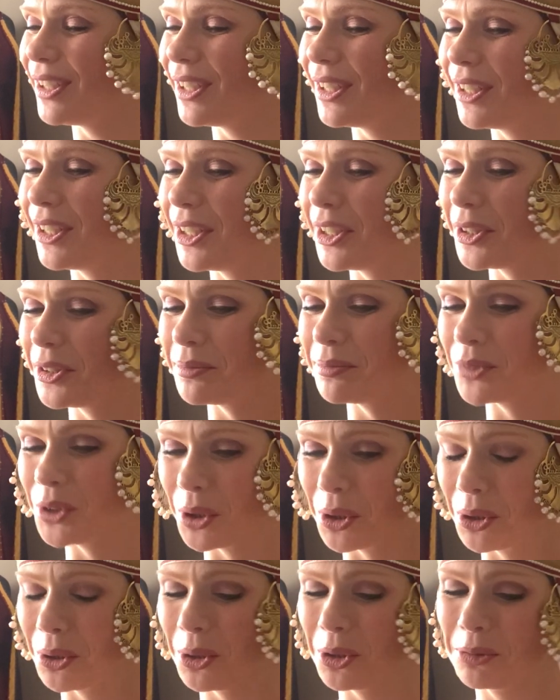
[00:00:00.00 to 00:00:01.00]

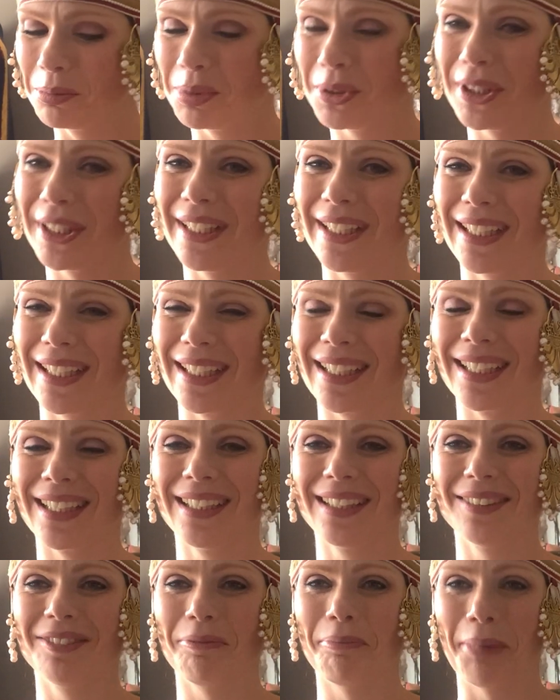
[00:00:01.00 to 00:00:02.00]
or gold plating
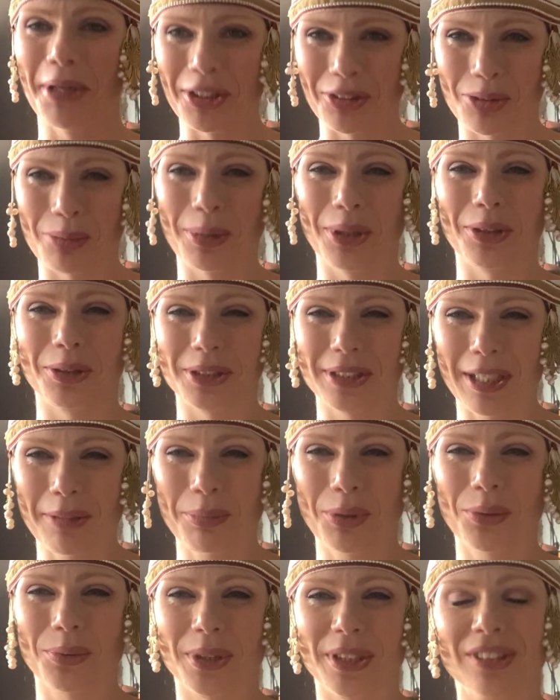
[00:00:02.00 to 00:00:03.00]
base metal
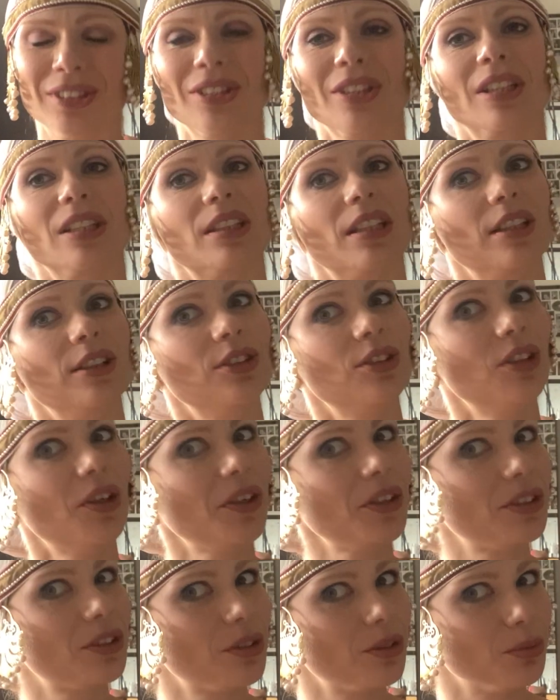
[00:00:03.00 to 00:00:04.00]
temple rings so that they
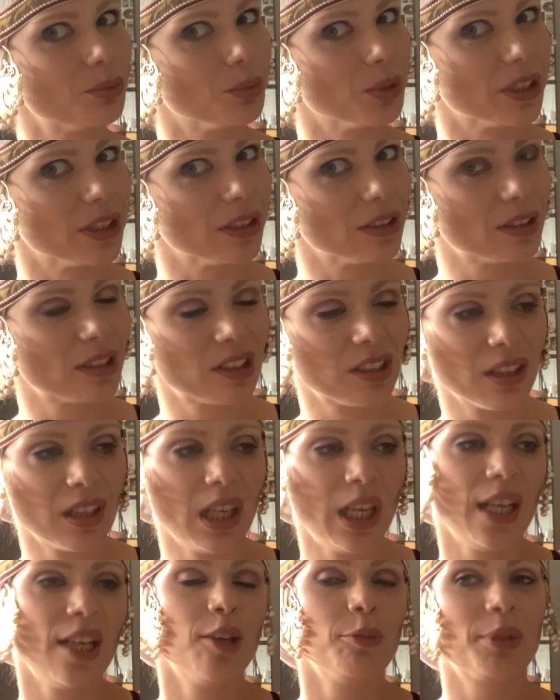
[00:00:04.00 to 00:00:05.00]
looked rich,
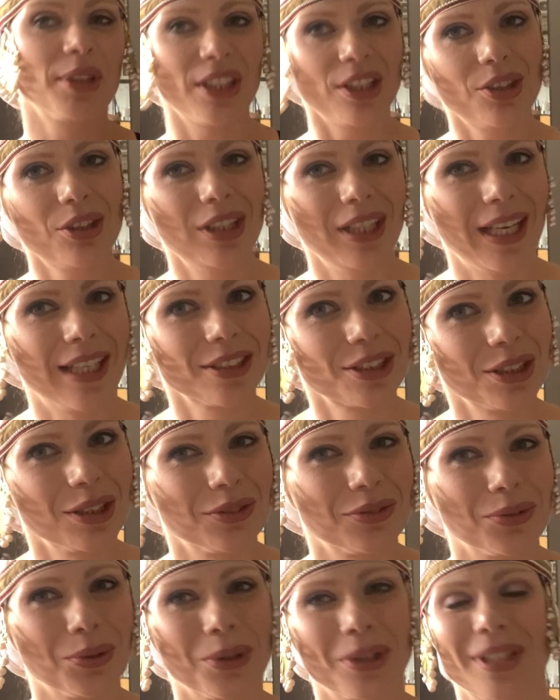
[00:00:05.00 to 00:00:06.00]
but they couldn't actually
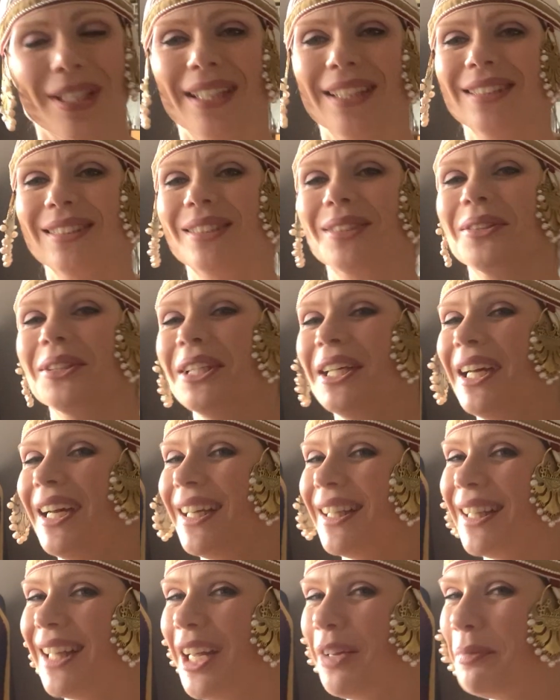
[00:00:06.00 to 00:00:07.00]
afford it. And so
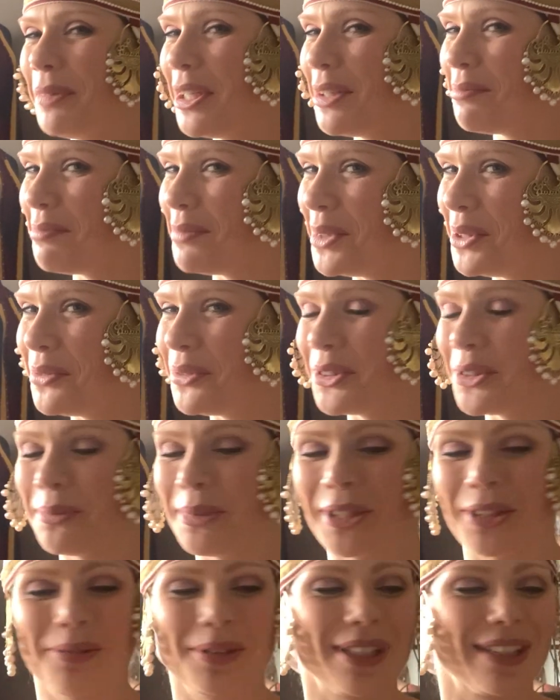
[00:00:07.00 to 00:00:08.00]
that made me feel
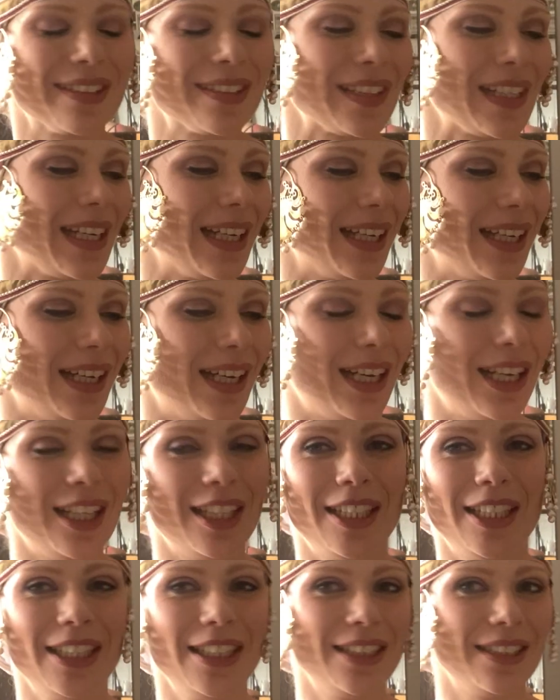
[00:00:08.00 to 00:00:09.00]
better because
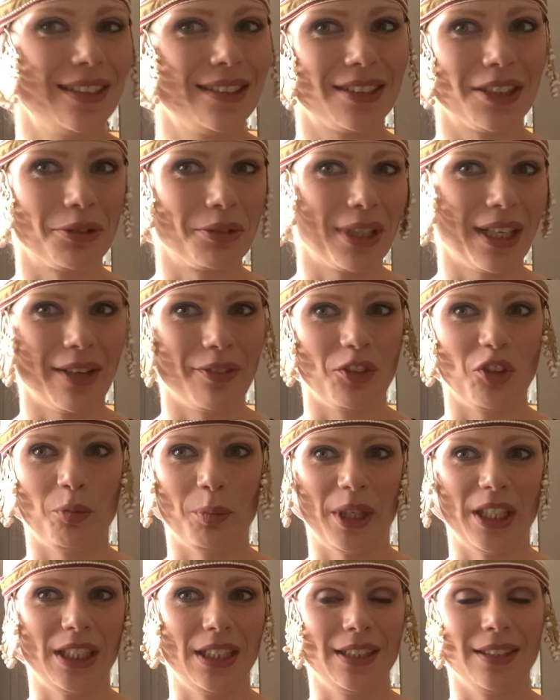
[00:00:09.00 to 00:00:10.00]
I don't have the
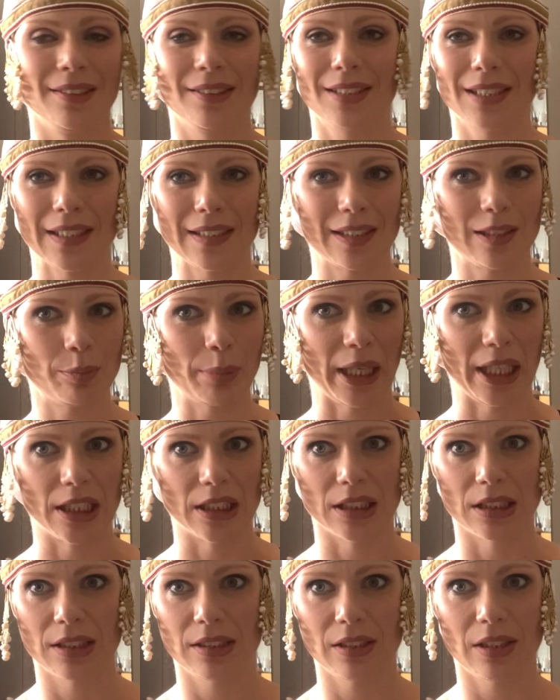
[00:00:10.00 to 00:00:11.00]
money to
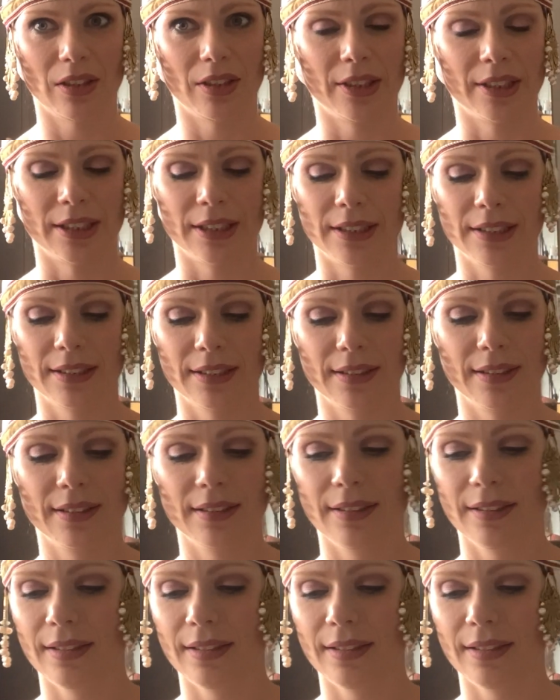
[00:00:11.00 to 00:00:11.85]
spend on